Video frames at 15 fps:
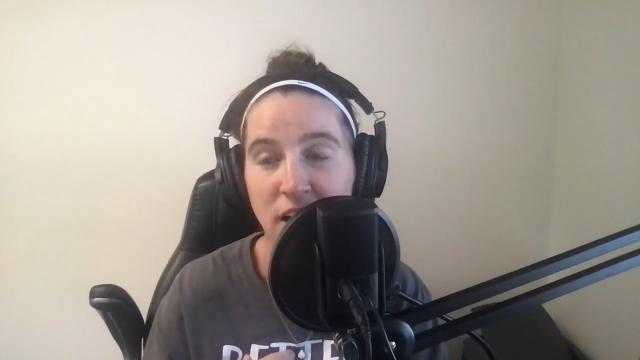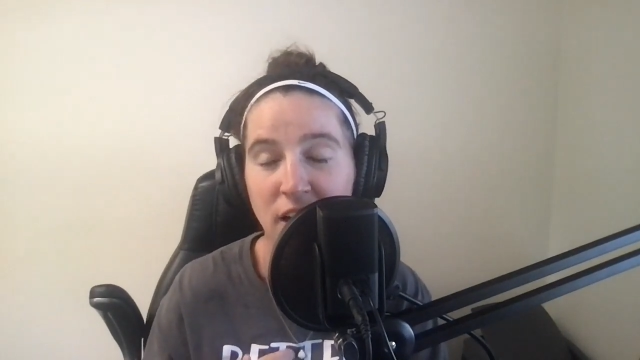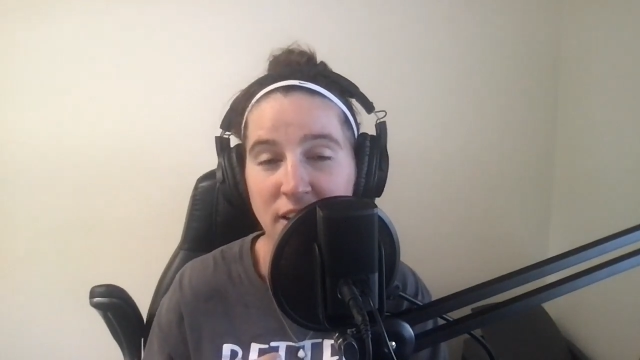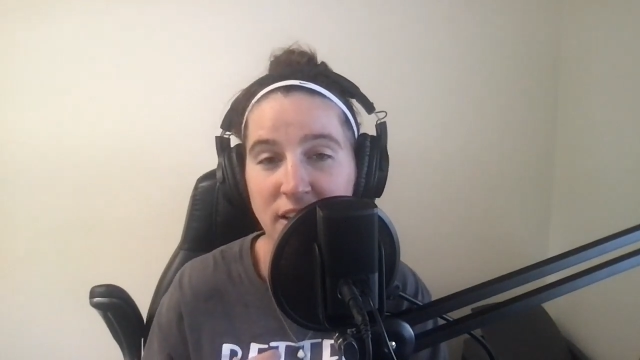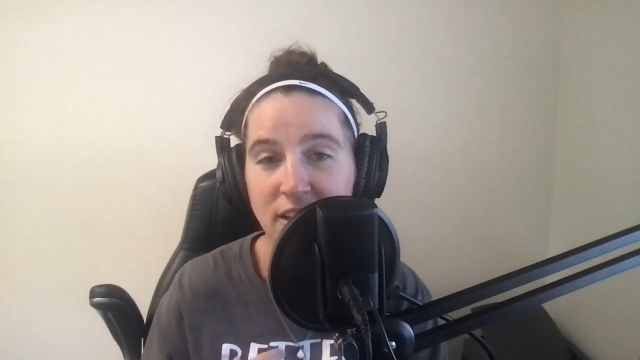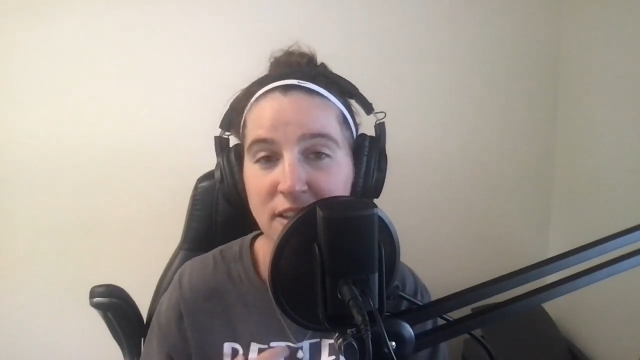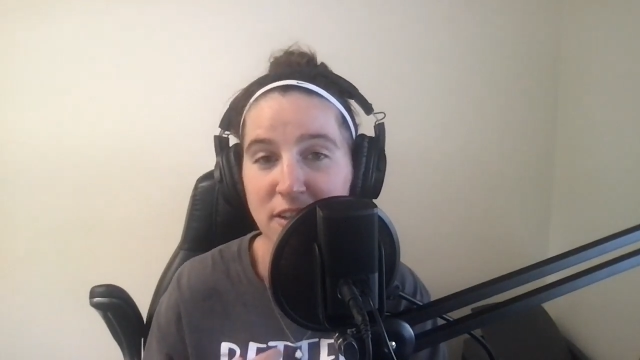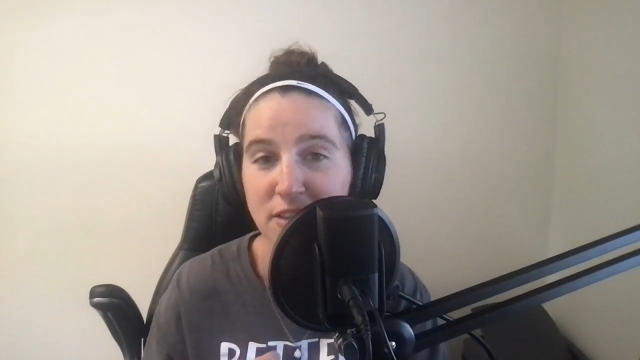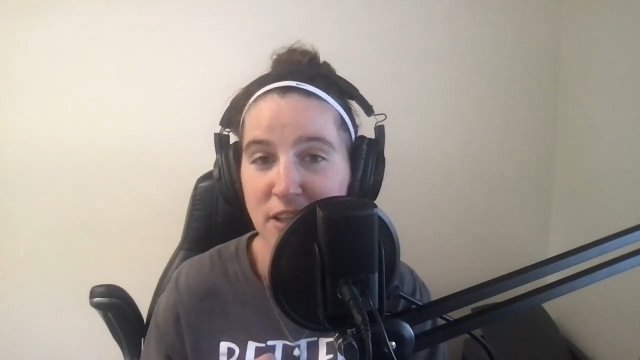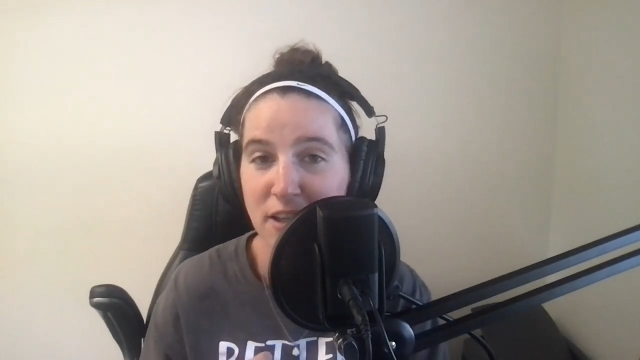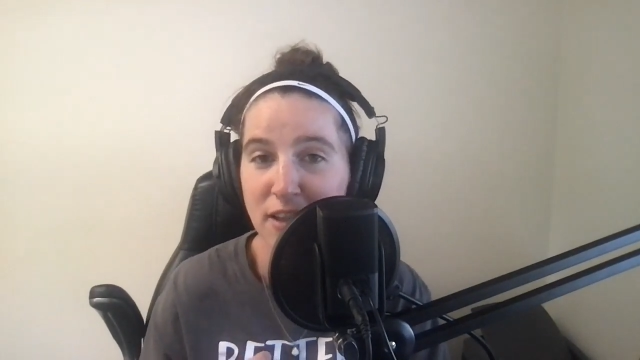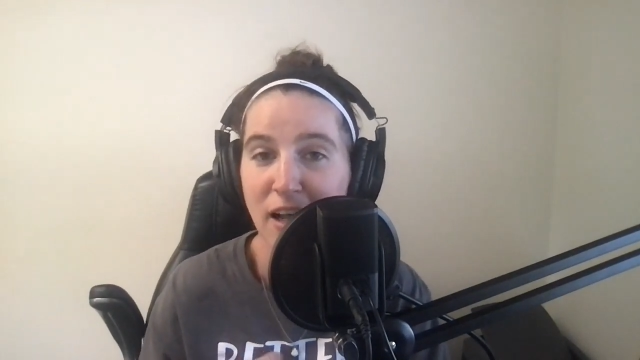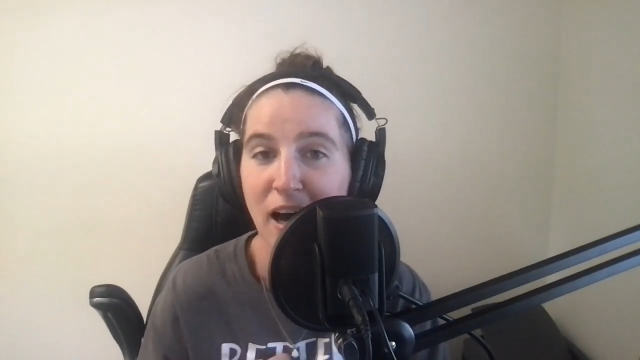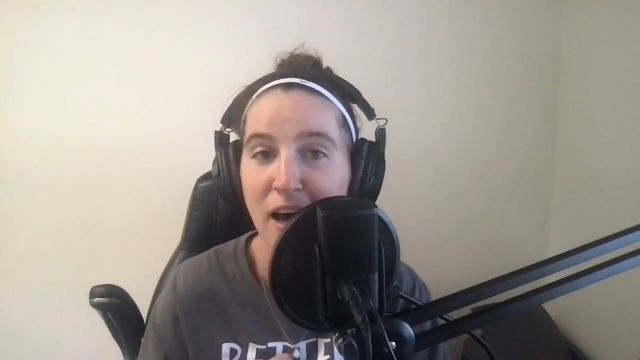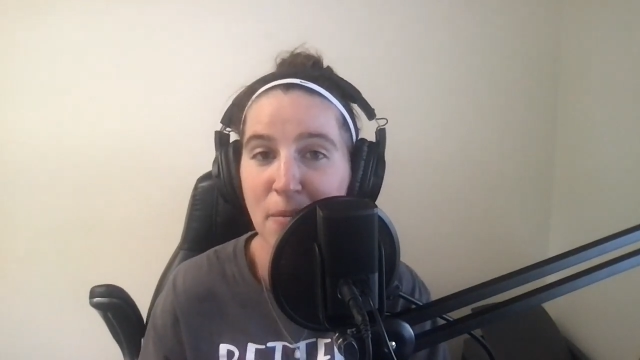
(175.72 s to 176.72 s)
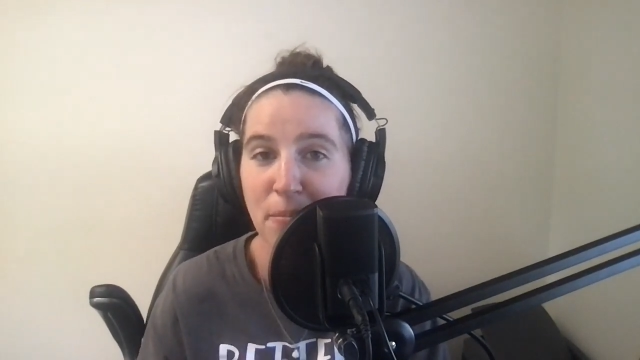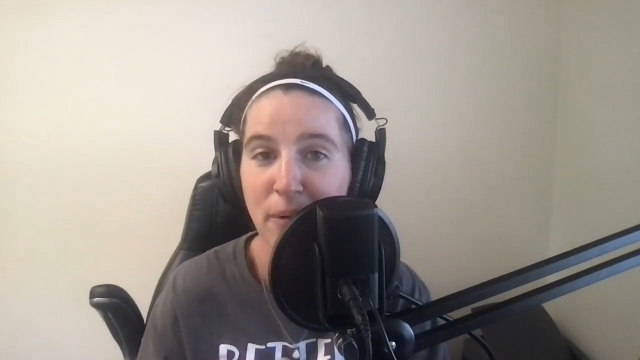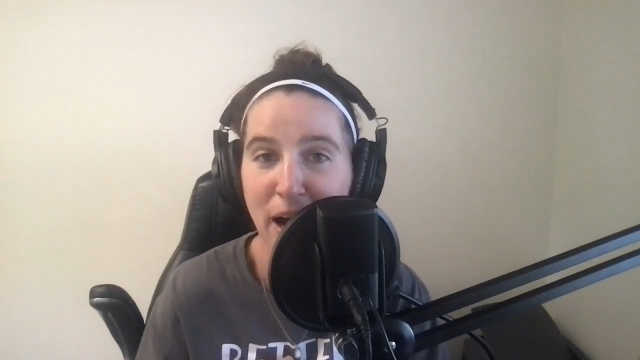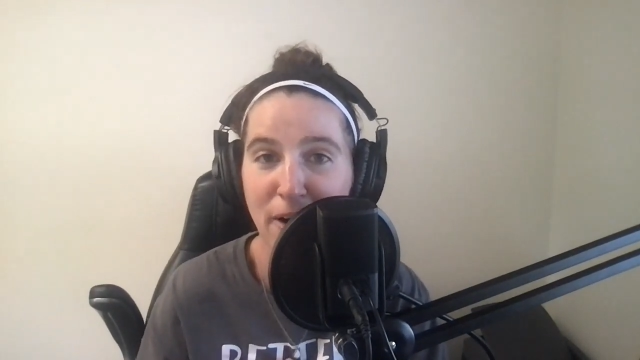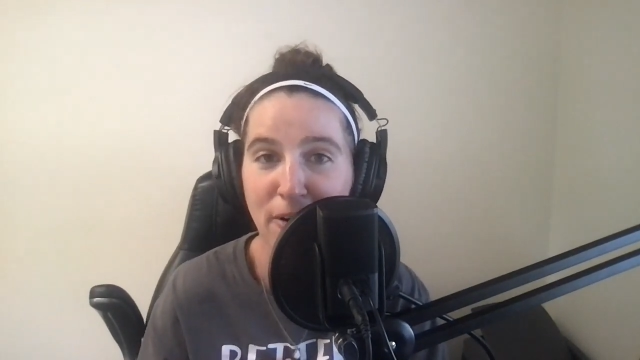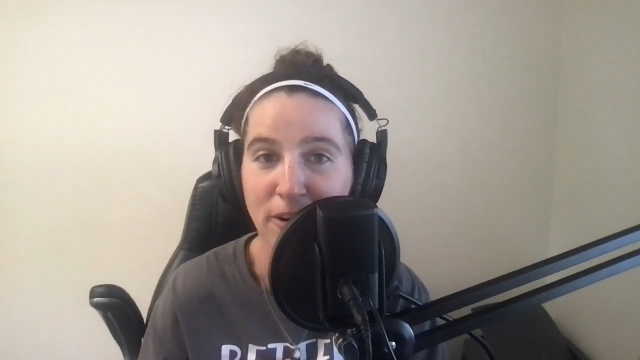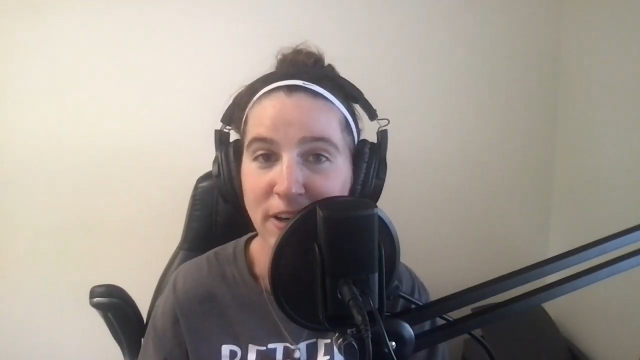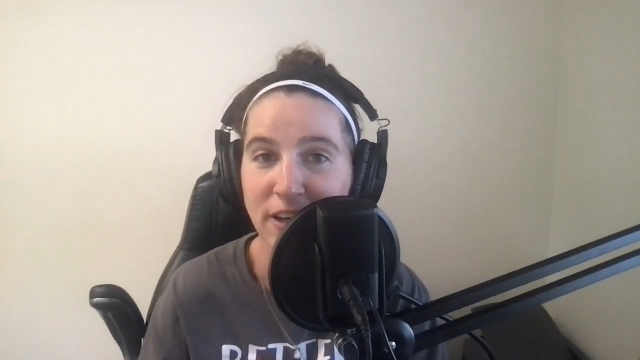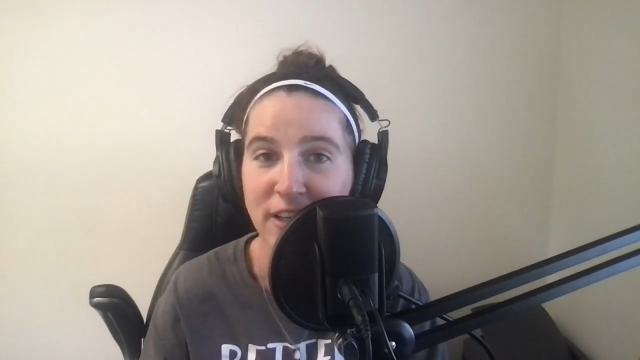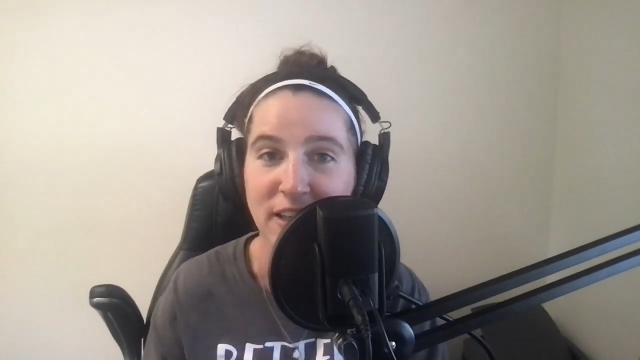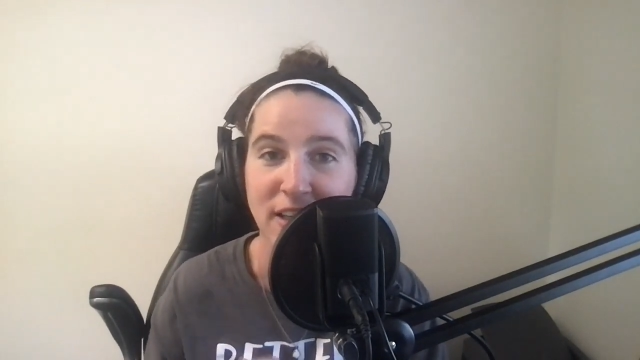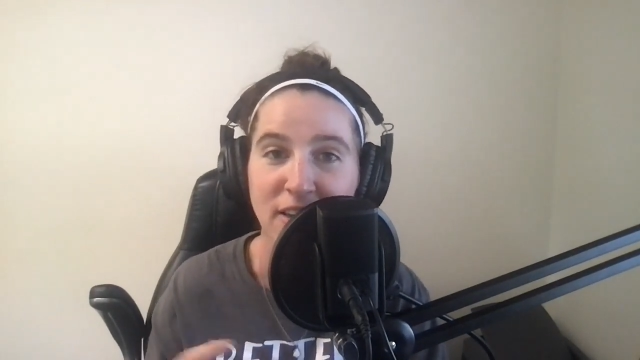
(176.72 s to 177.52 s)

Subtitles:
I think there's a lot of power in